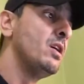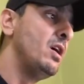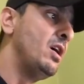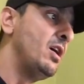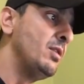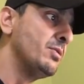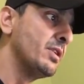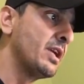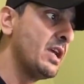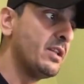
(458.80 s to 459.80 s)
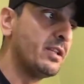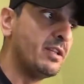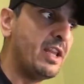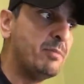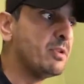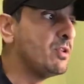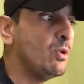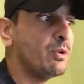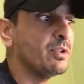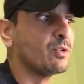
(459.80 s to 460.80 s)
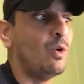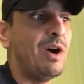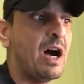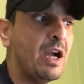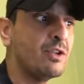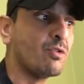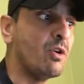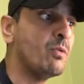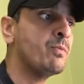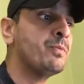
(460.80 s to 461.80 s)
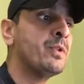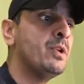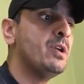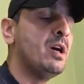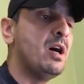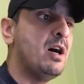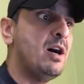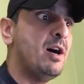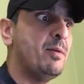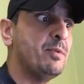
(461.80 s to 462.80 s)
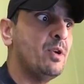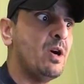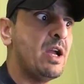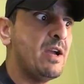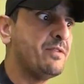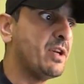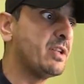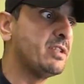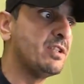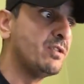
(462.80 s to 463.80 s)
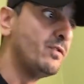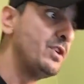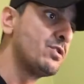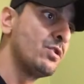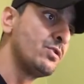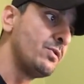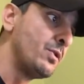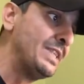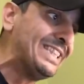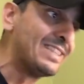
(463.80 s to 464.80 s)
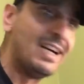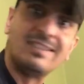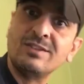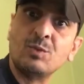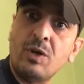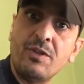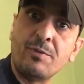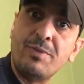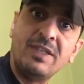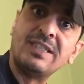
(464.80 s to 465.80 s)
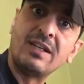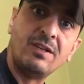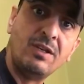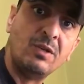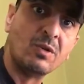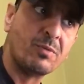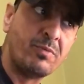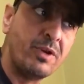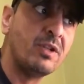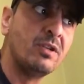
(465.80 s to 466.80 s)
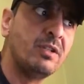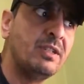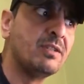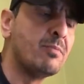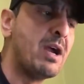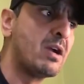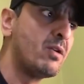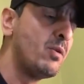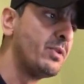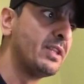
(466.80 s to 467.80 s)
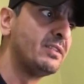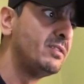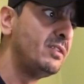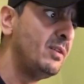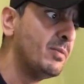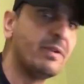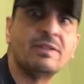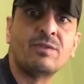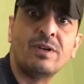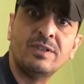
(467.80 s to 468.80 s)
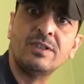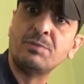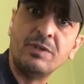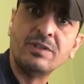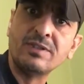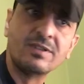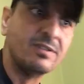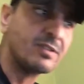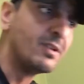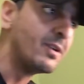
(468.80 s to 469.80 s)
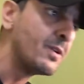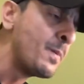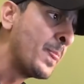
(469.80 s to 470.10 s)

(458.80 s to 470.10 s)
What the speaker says: Again, like the name of the token is called Hydro. I have done extensive research on these guys as well. They're based out of New York. Pretty good, decent background with like the team and as far as the experience is concerned.